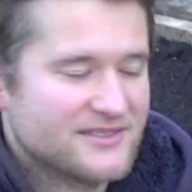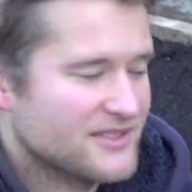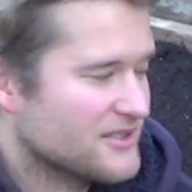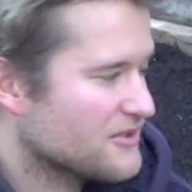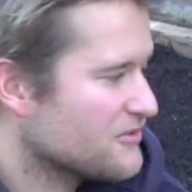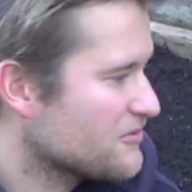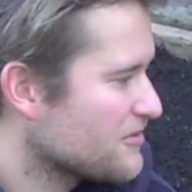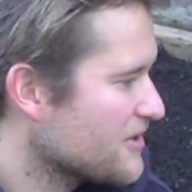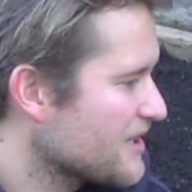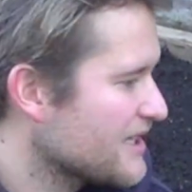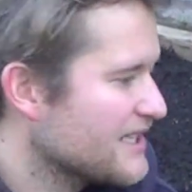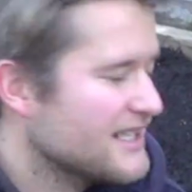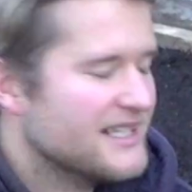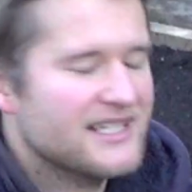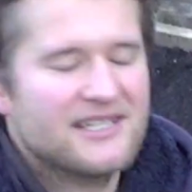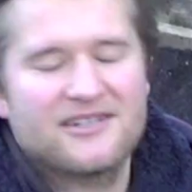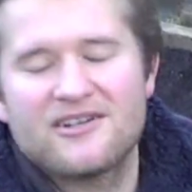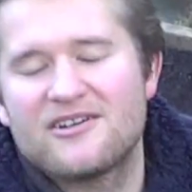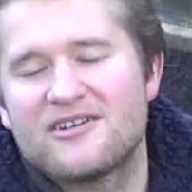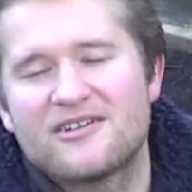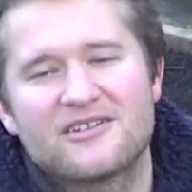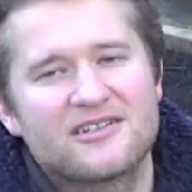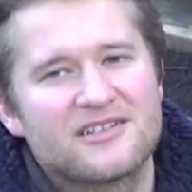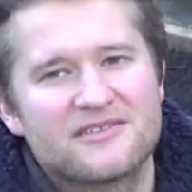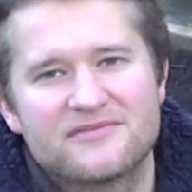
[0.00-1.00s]
They really
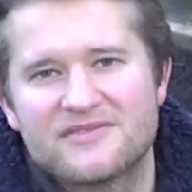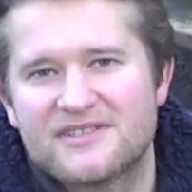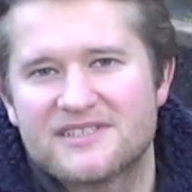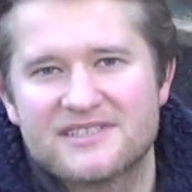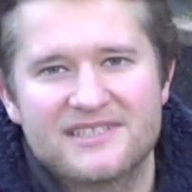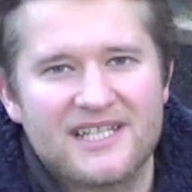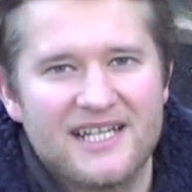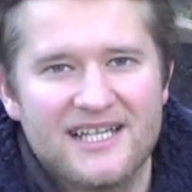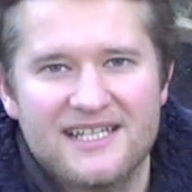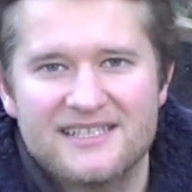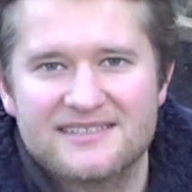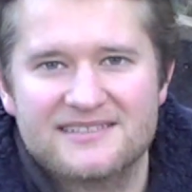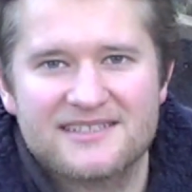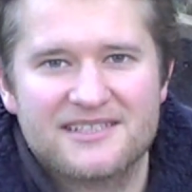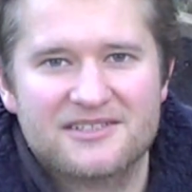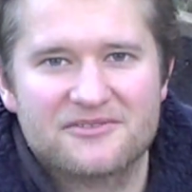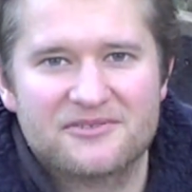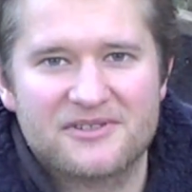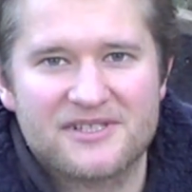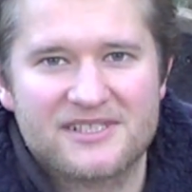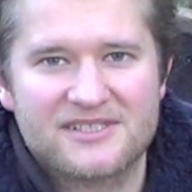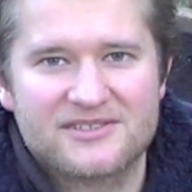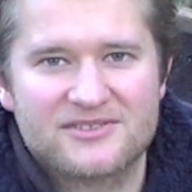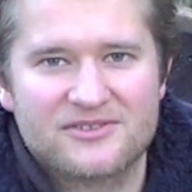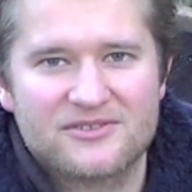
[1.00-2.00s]
are a fantastic
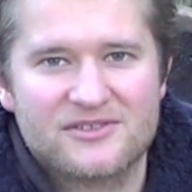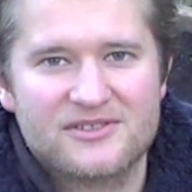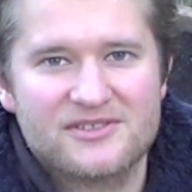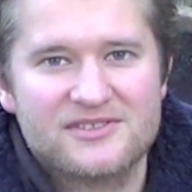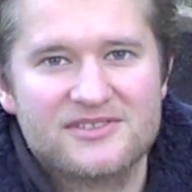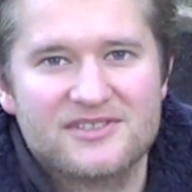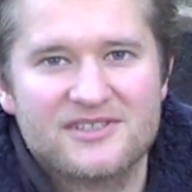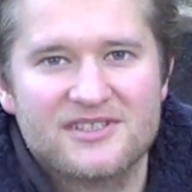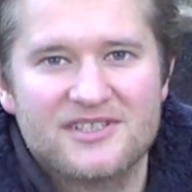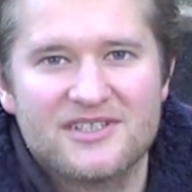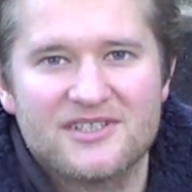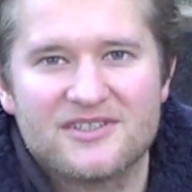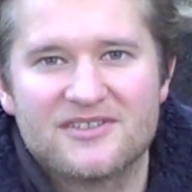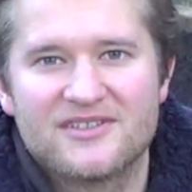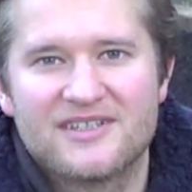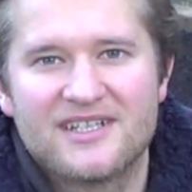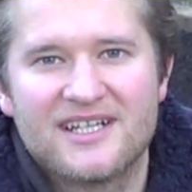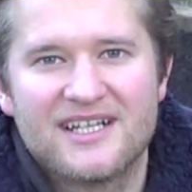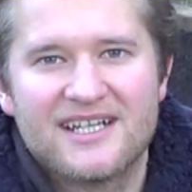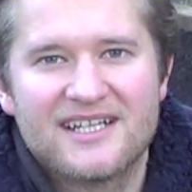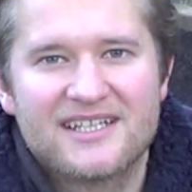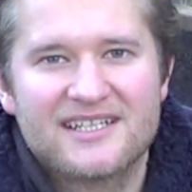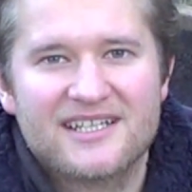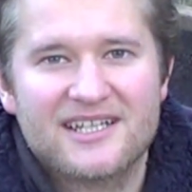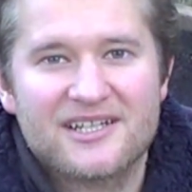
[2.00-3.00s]
resource, you know,
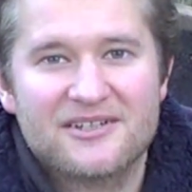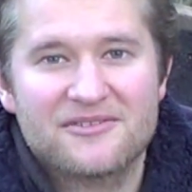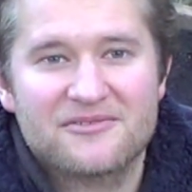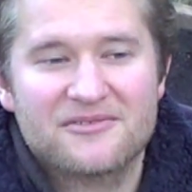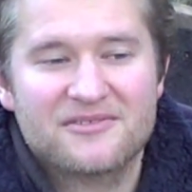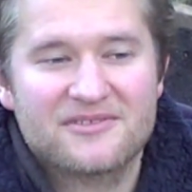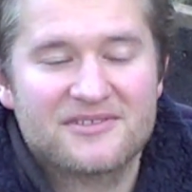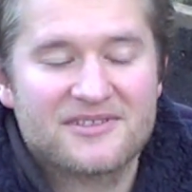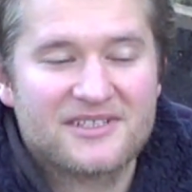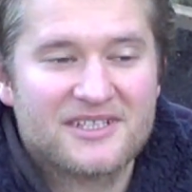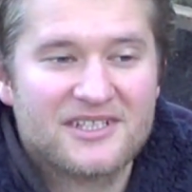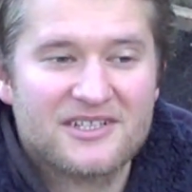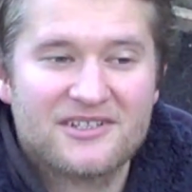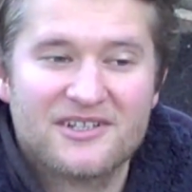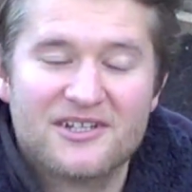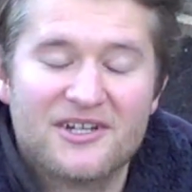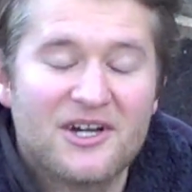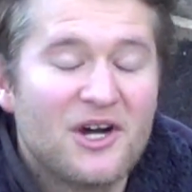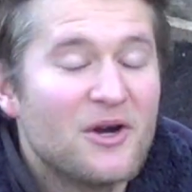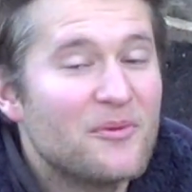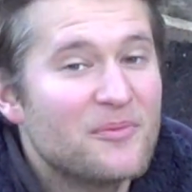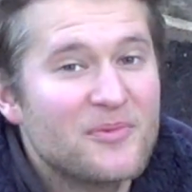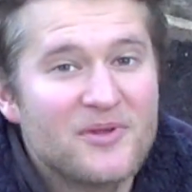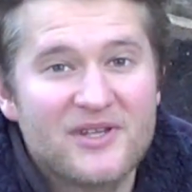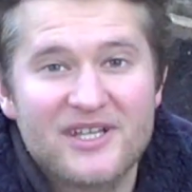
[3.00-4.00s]
and I
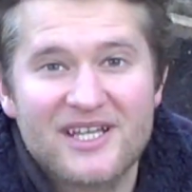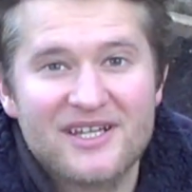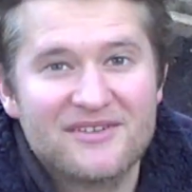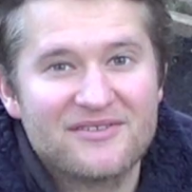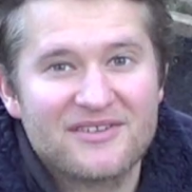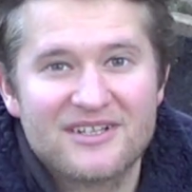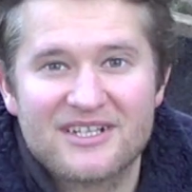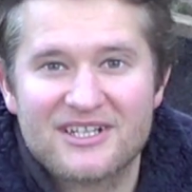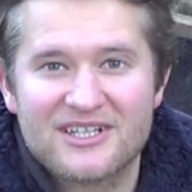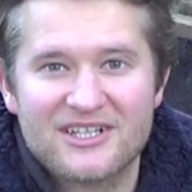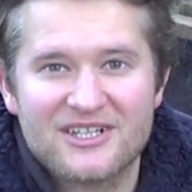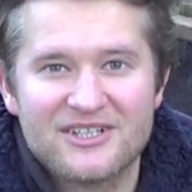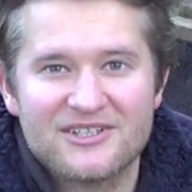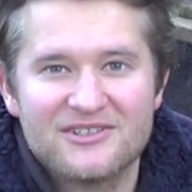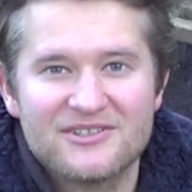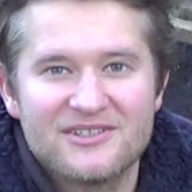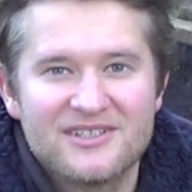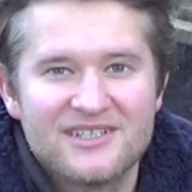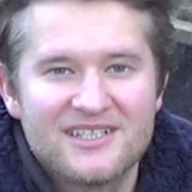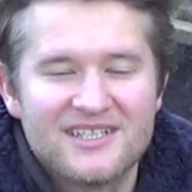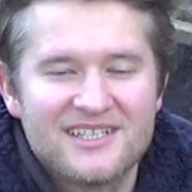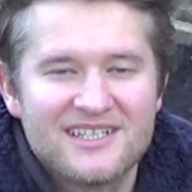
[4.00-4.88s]
hope you give it a go,